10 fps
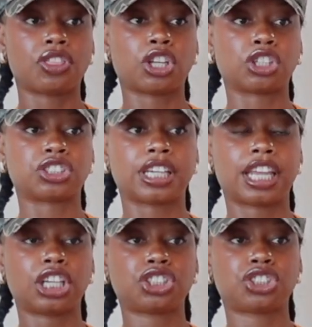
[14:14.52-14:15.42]
There's an
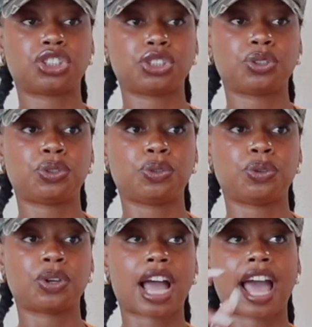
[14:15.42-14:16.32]

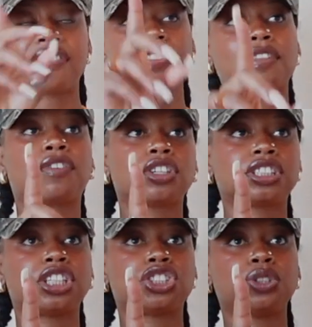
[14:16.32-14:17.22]
issue. I think the first
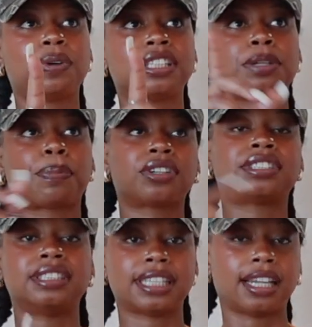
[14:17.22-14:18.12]
issue is the
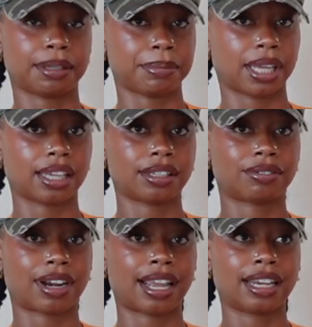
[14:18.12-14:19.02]
person telling me,
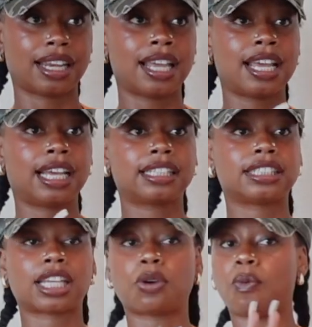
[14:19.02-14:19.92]
right? Because
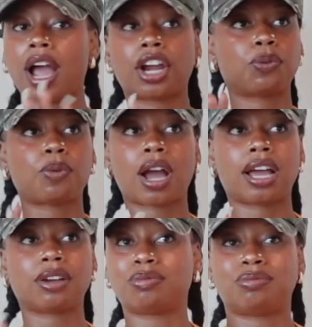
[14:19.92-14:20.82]
it's like, why
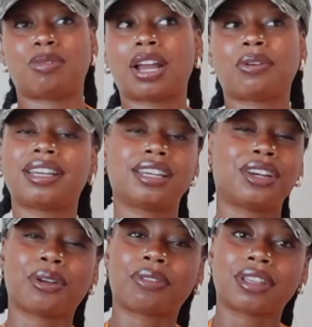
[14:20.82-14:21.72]
do I need to
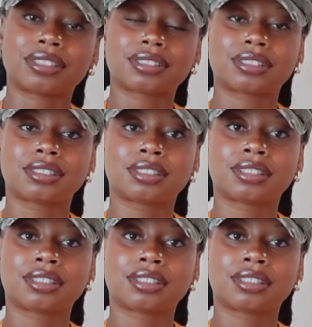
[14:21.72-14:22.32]
know this?